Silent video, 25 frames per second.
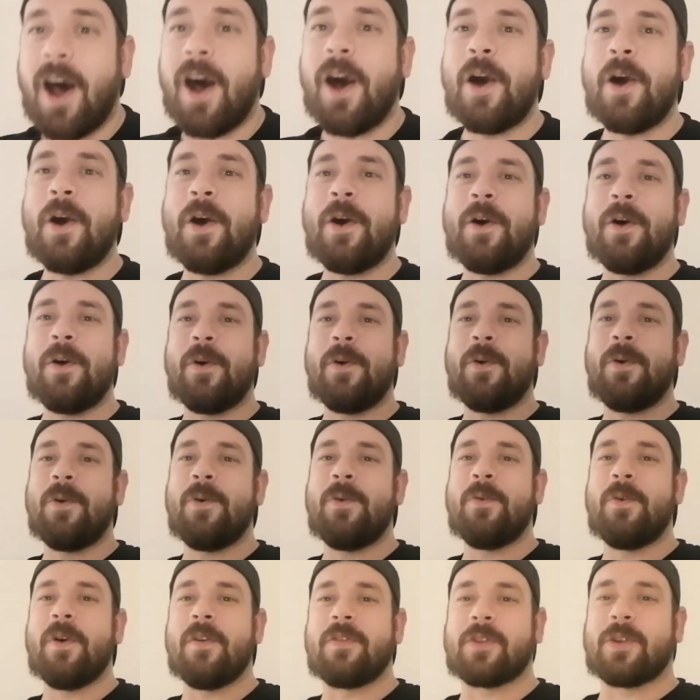
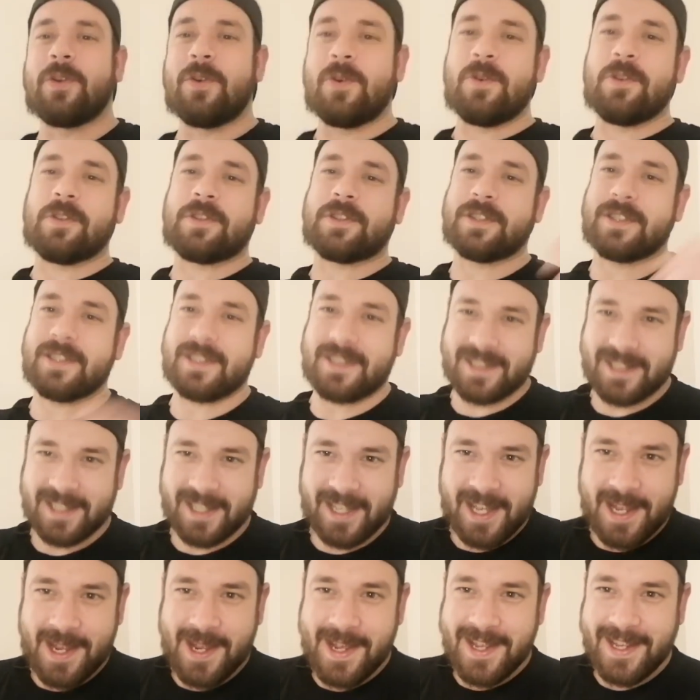Oh, of course.
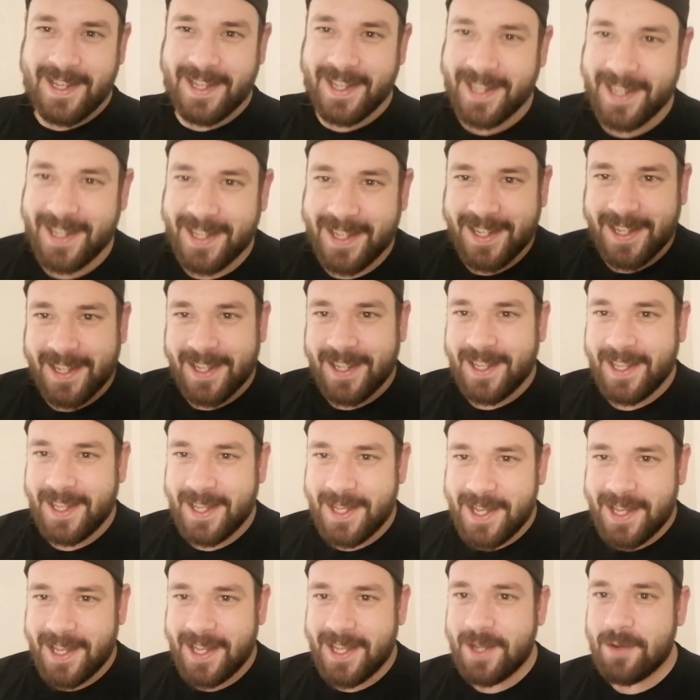He,
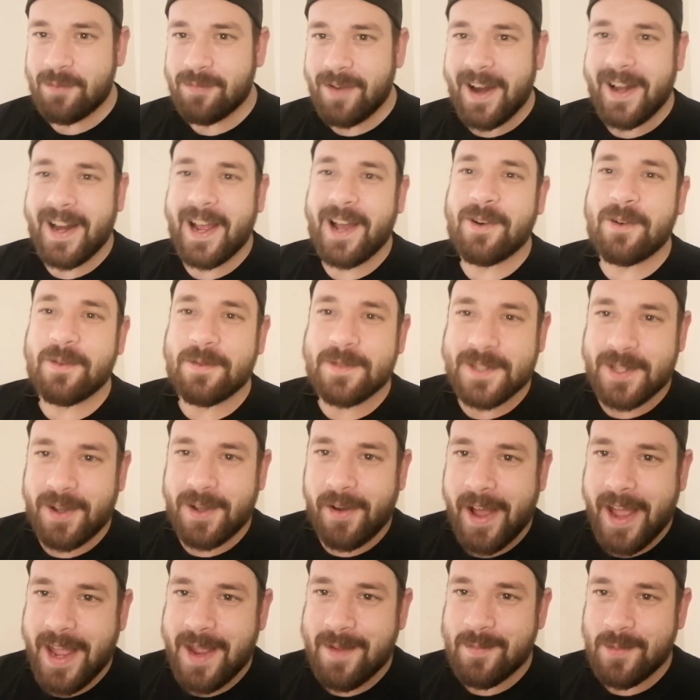he, he ran out of
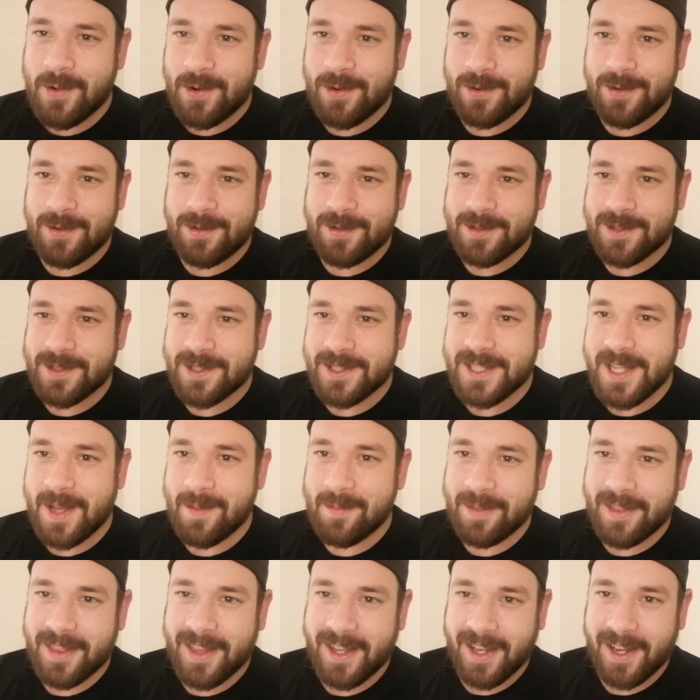time or
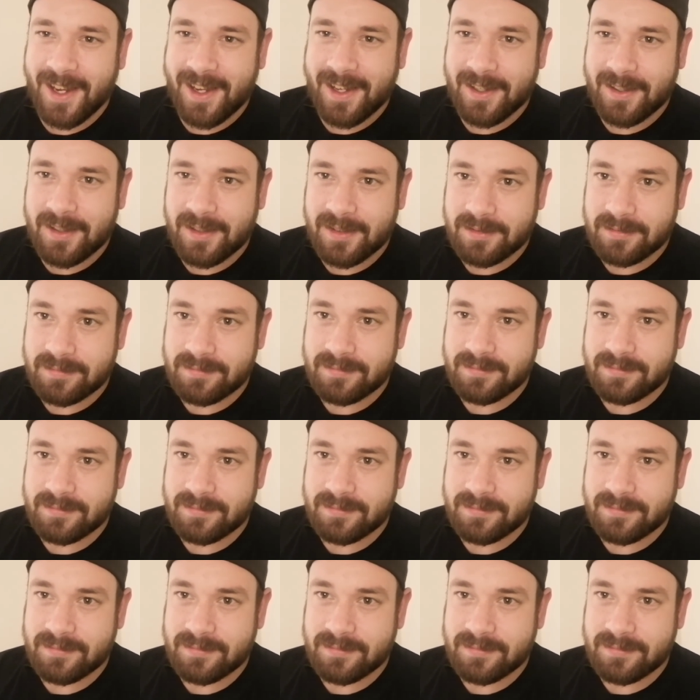something.